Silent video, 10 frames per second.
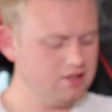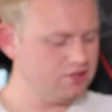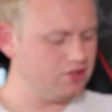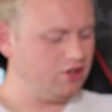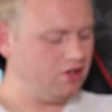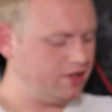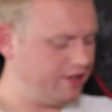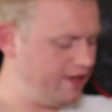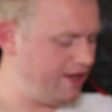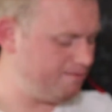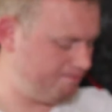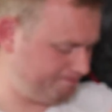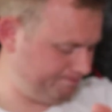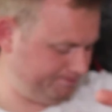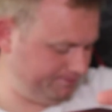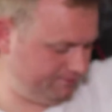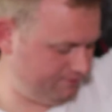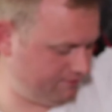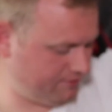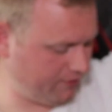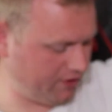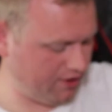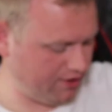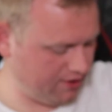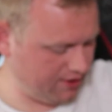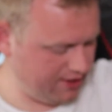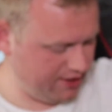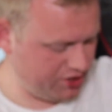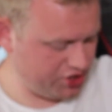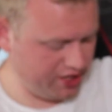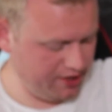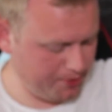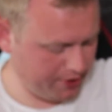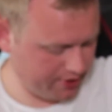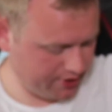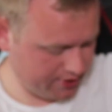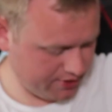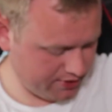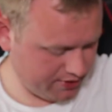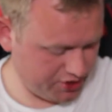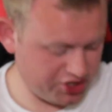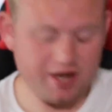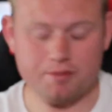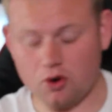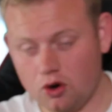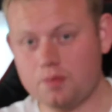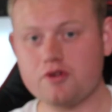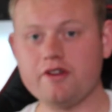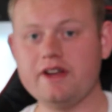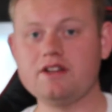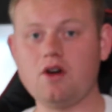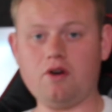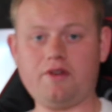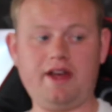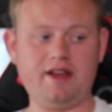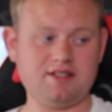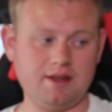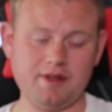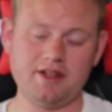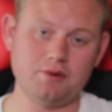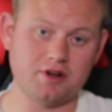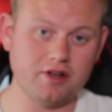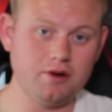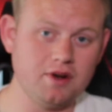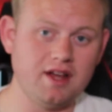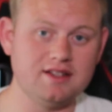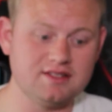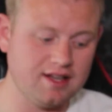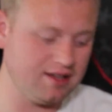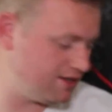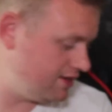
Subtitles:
So yeah, the cheap upgrade of a CPU and a cooler has turned